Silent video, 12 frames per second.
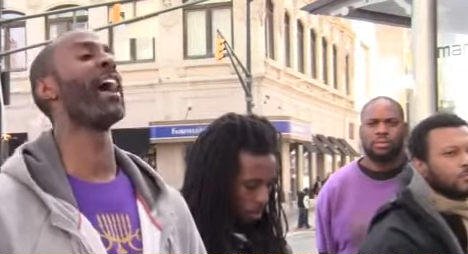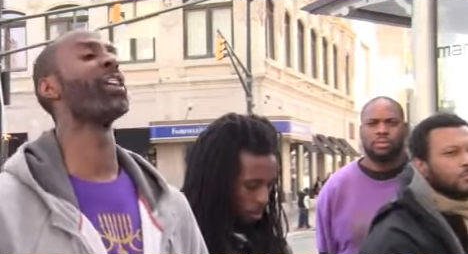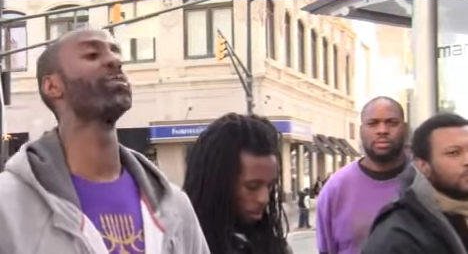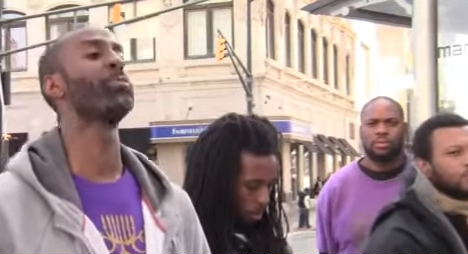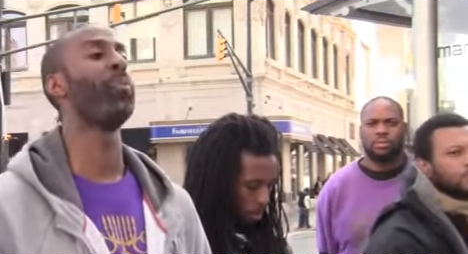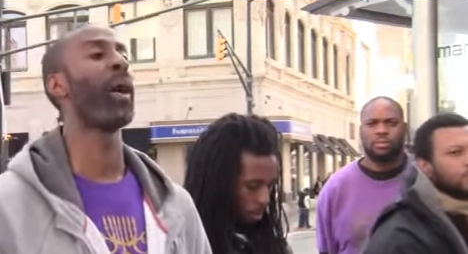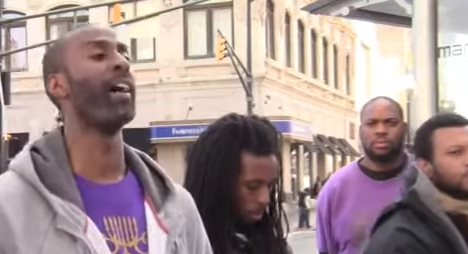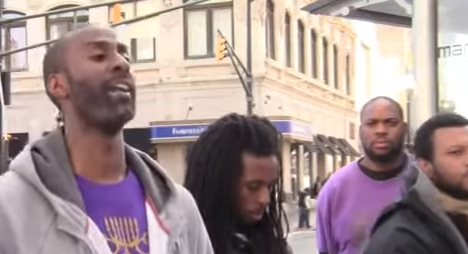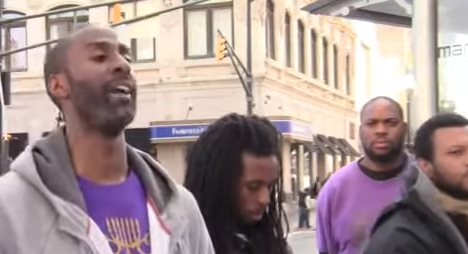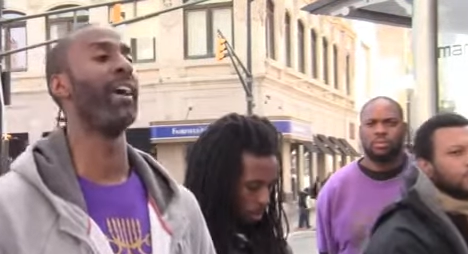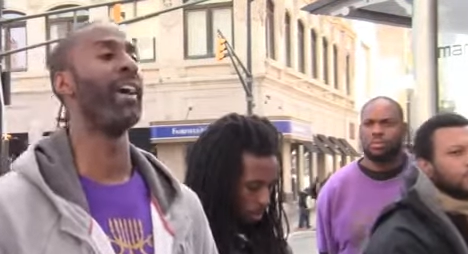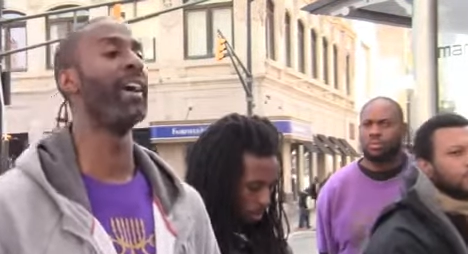Speaker 1: else but
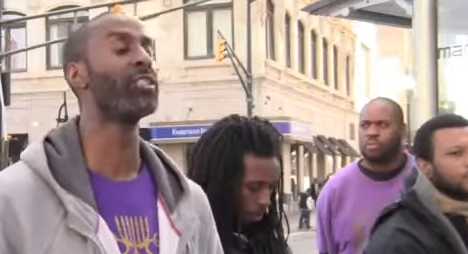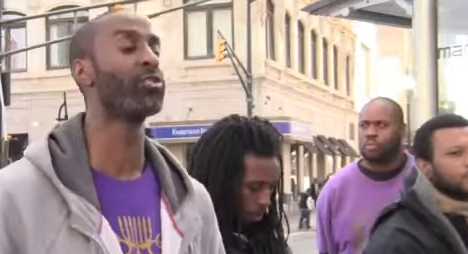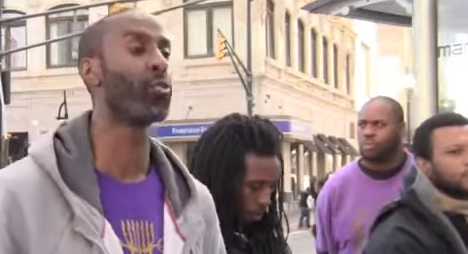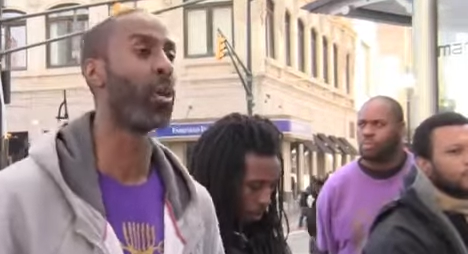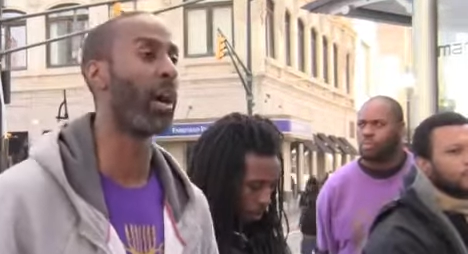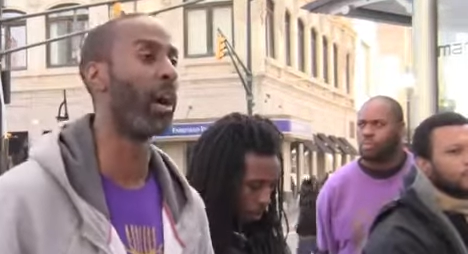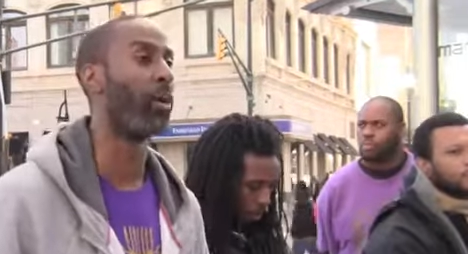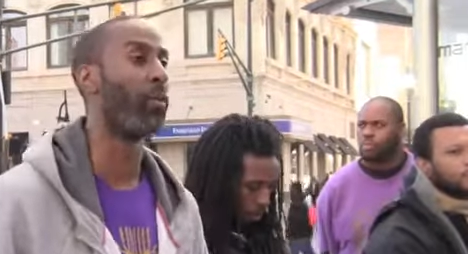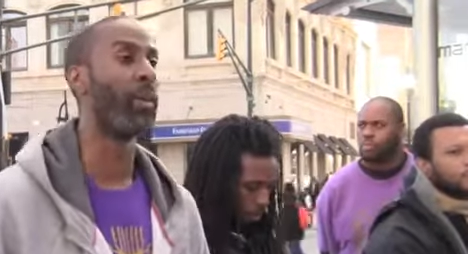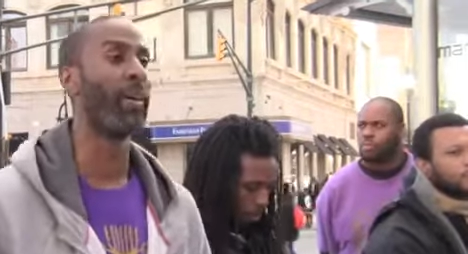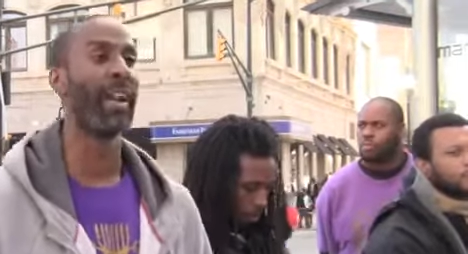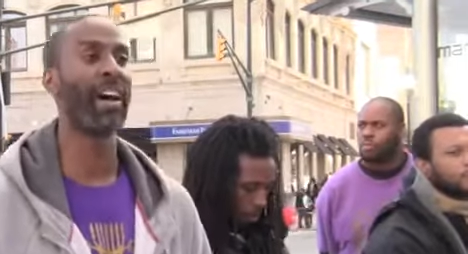Israel.
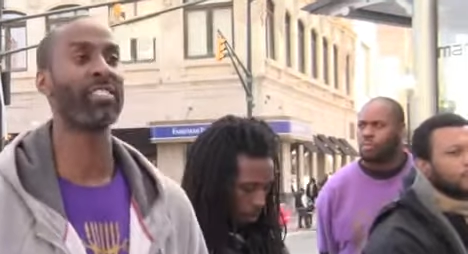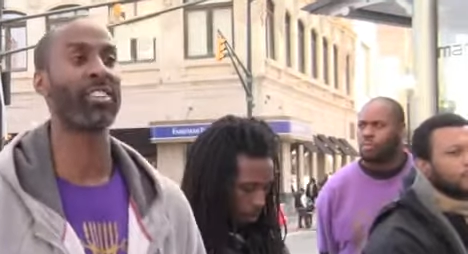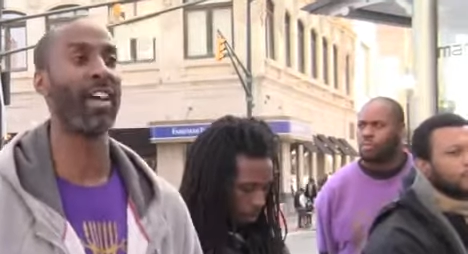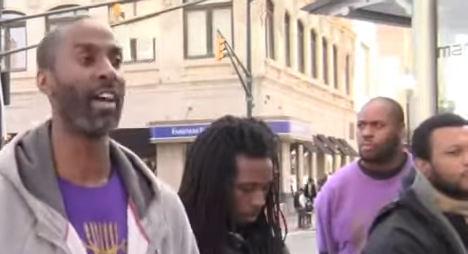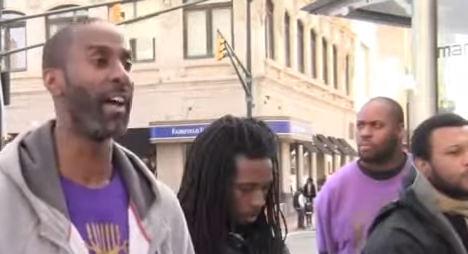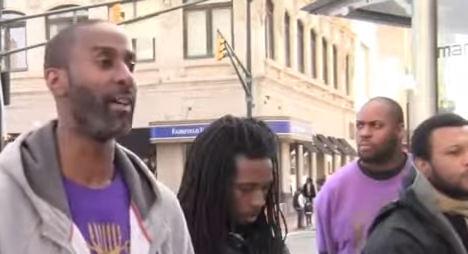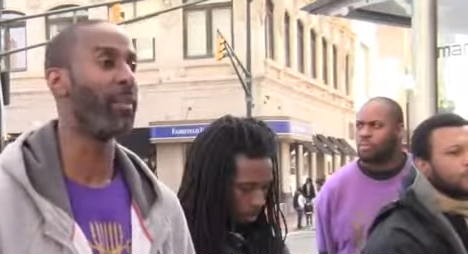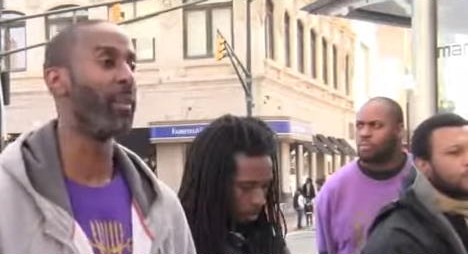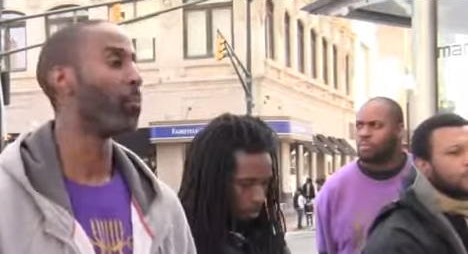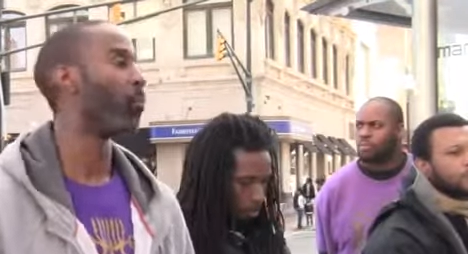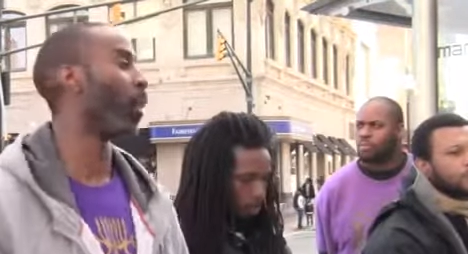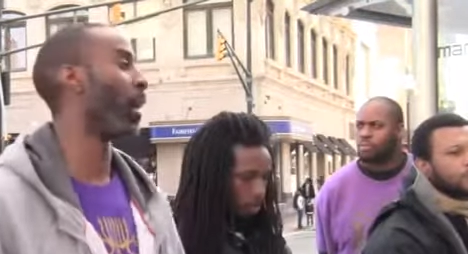That's it.
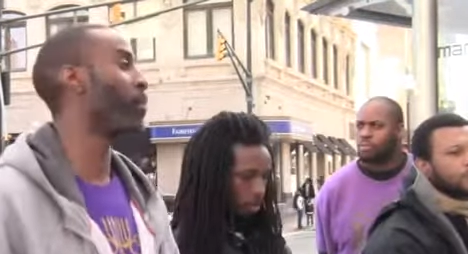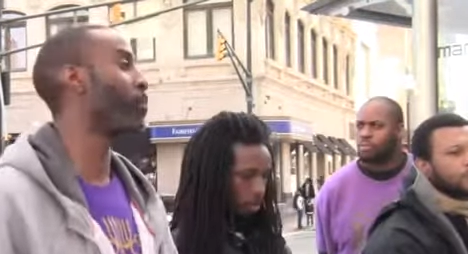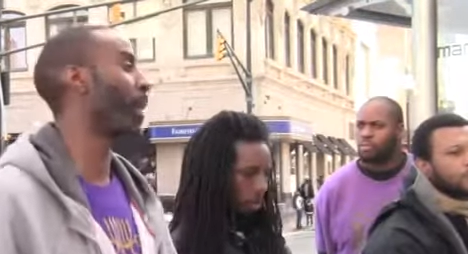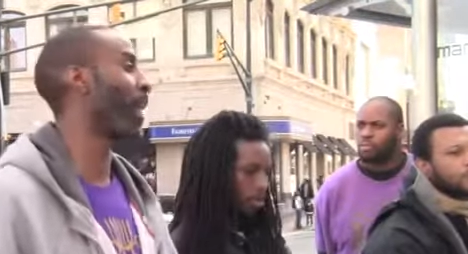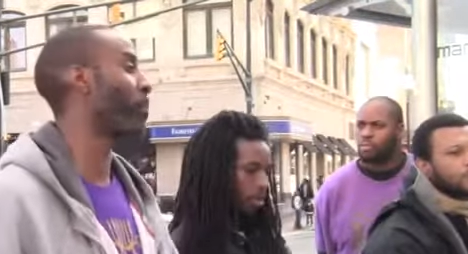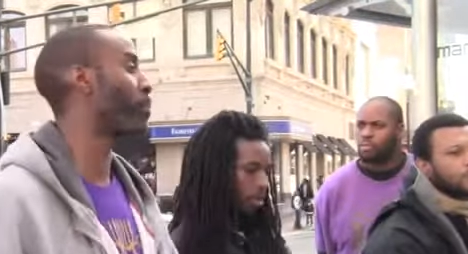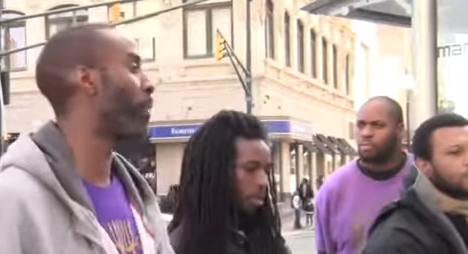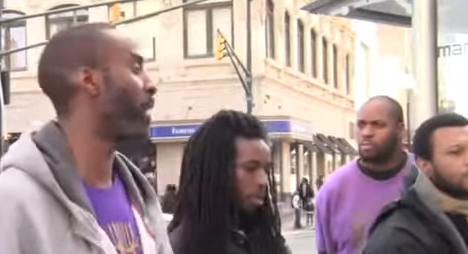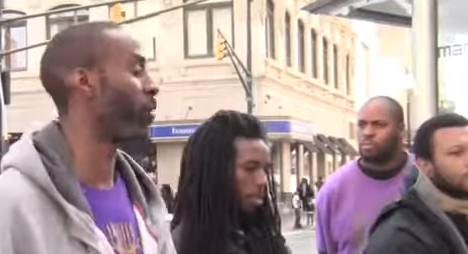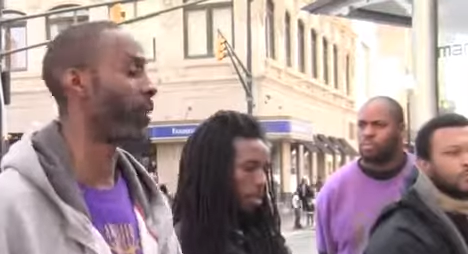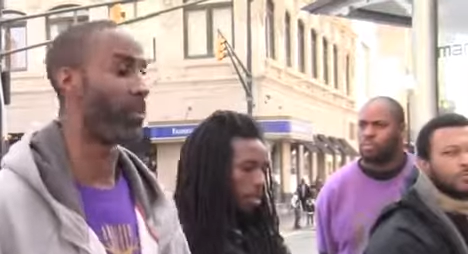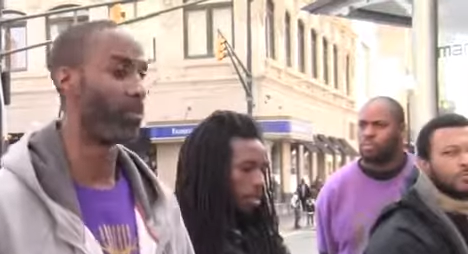Point blank,
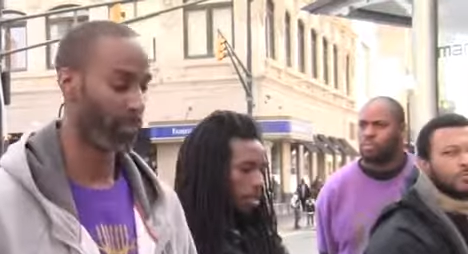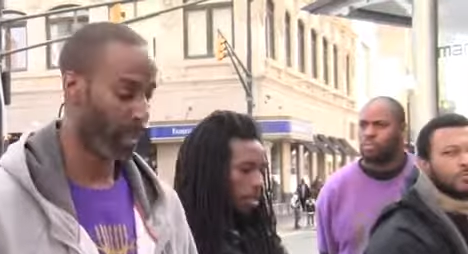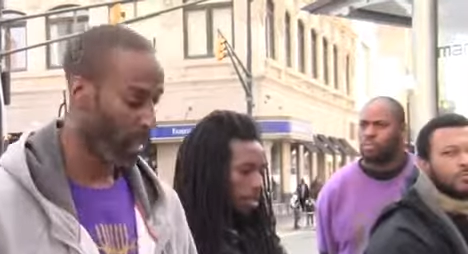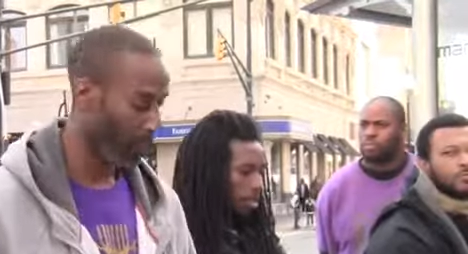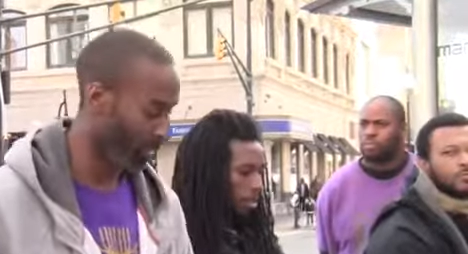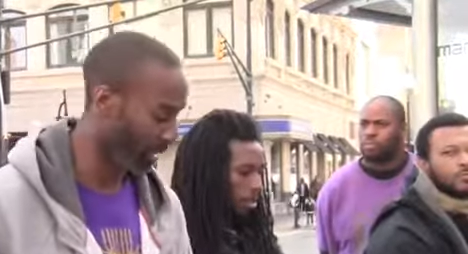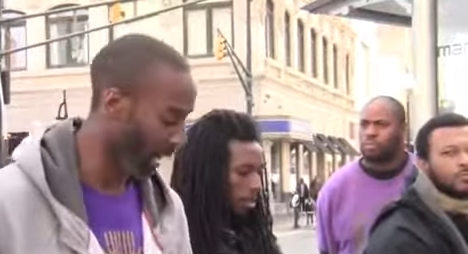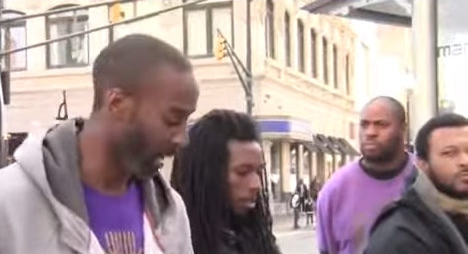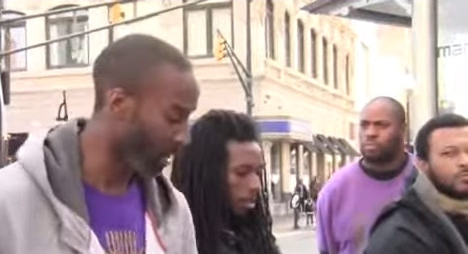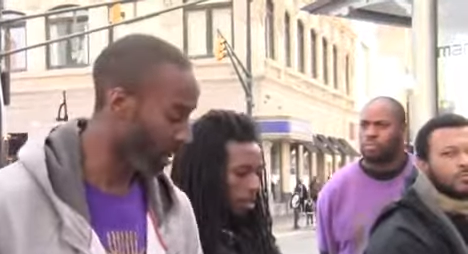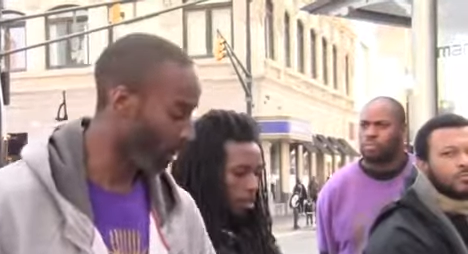period. But then